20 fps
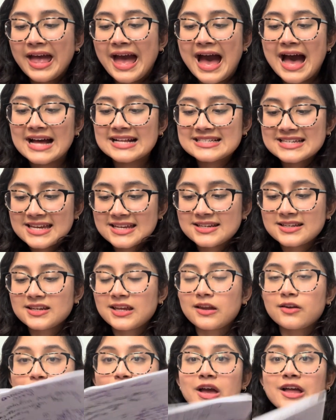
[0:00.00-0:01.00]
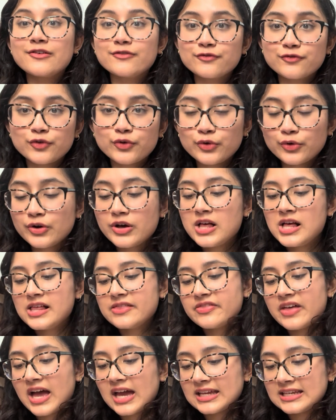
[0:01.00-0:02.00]
add in kind of info
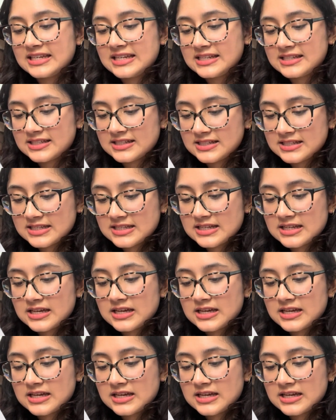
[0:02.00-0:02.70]
that I needed